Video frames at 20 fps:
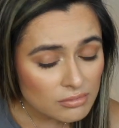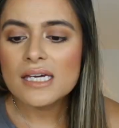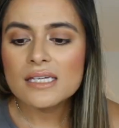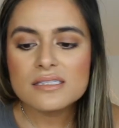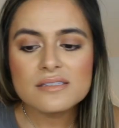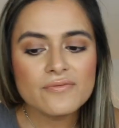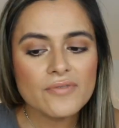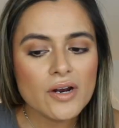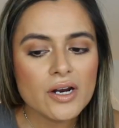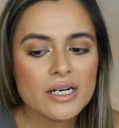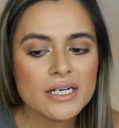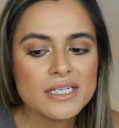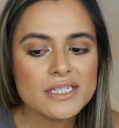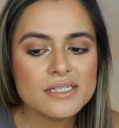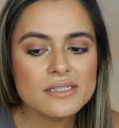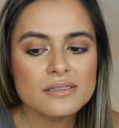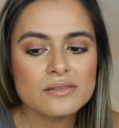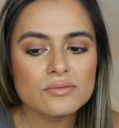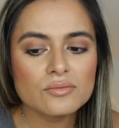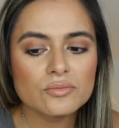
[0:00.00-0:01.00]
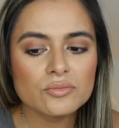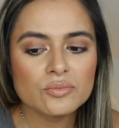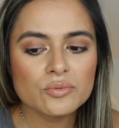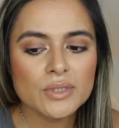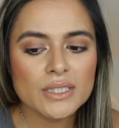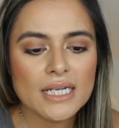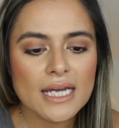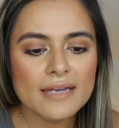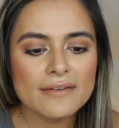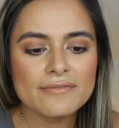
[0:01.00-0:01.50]
As far as
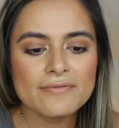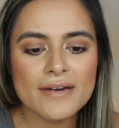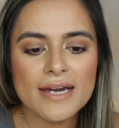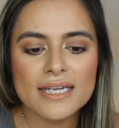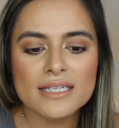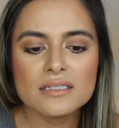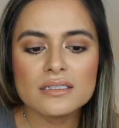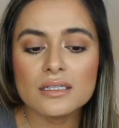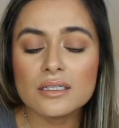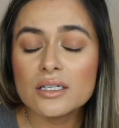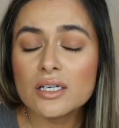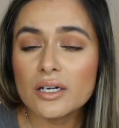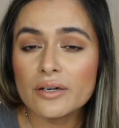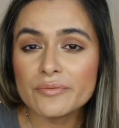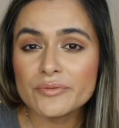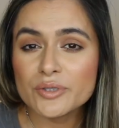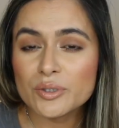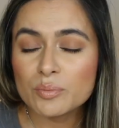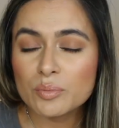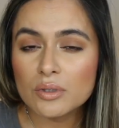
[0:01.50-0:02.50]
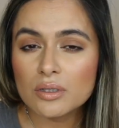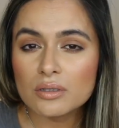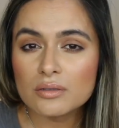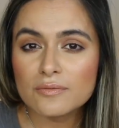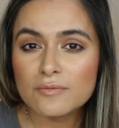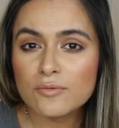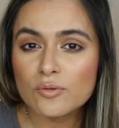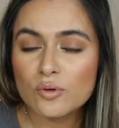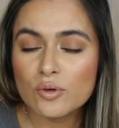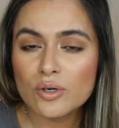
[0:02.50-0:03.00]
what I find
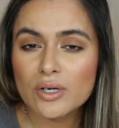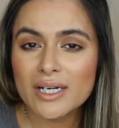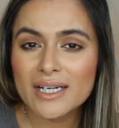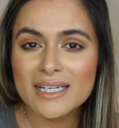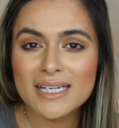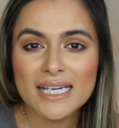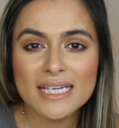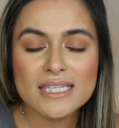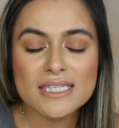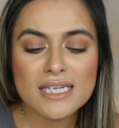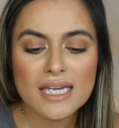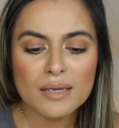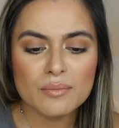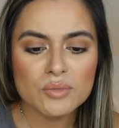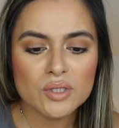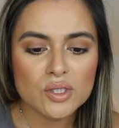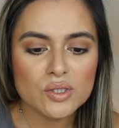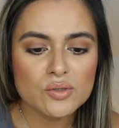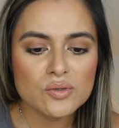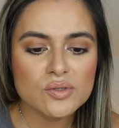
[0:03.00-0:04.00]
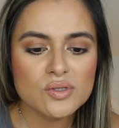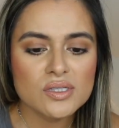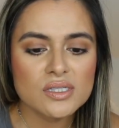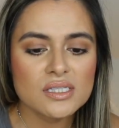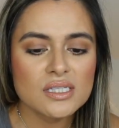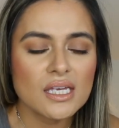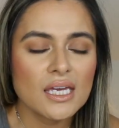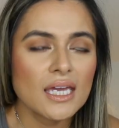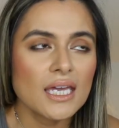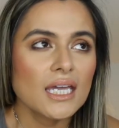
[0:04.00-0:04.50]
uncomfortable for nighttime
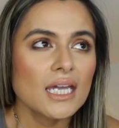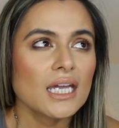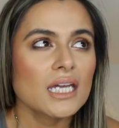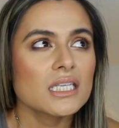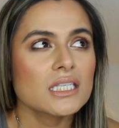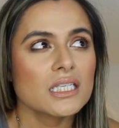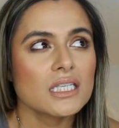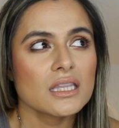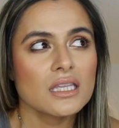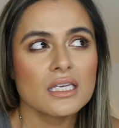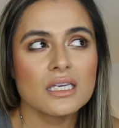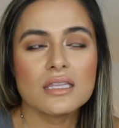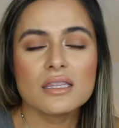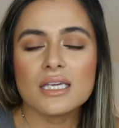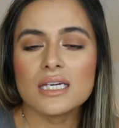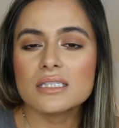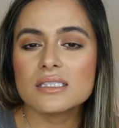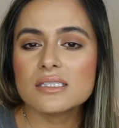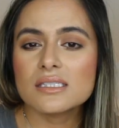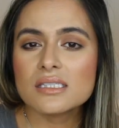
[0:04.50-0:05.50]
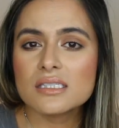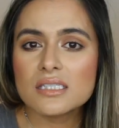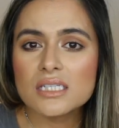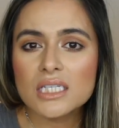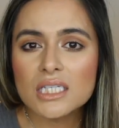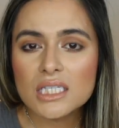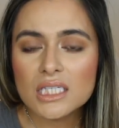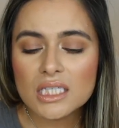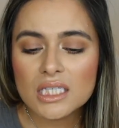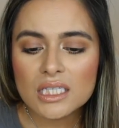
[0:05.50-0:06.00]
use, anything that's
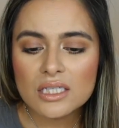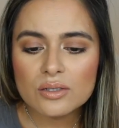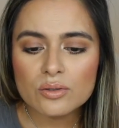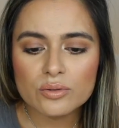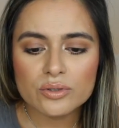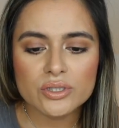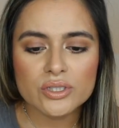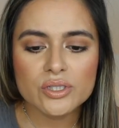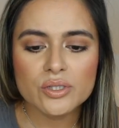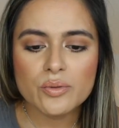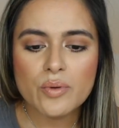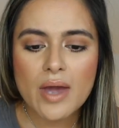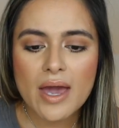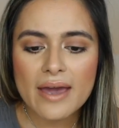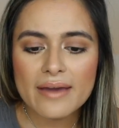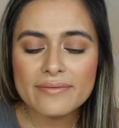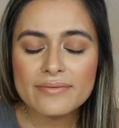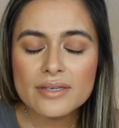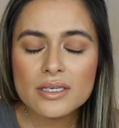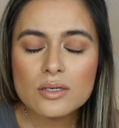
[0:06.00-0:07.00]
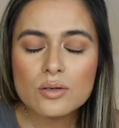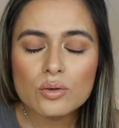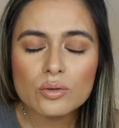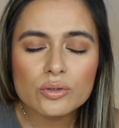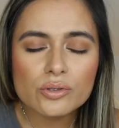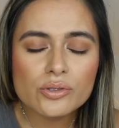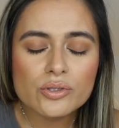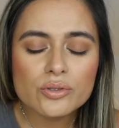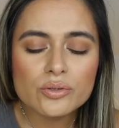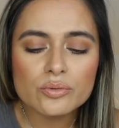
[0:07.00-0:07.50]
sticky or too heavy
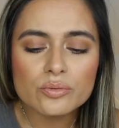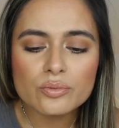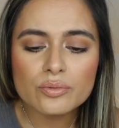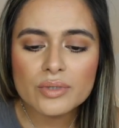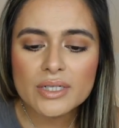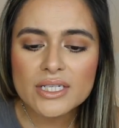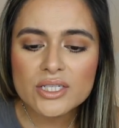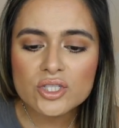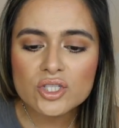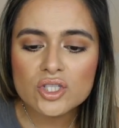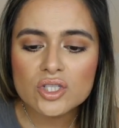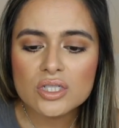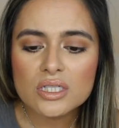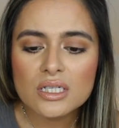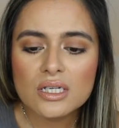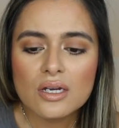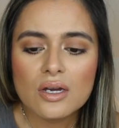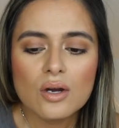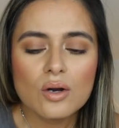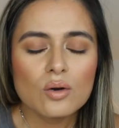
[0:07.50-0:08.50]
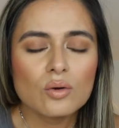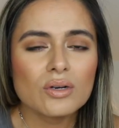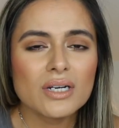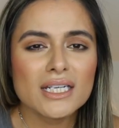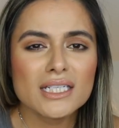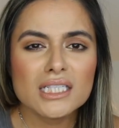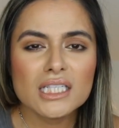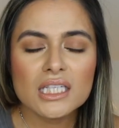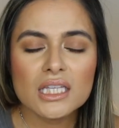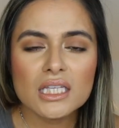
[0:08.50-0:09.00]
or too rich,
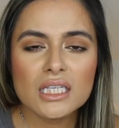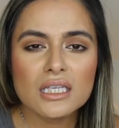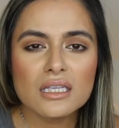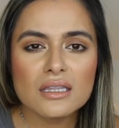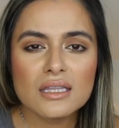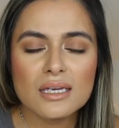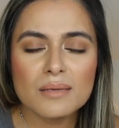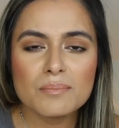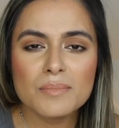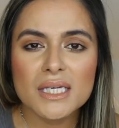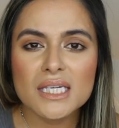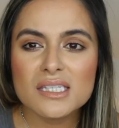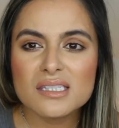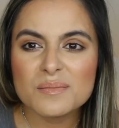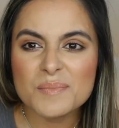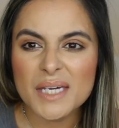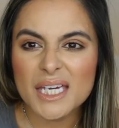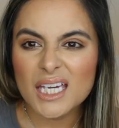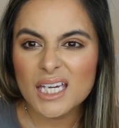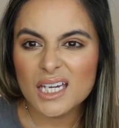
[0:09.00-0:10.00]
or anything that makes my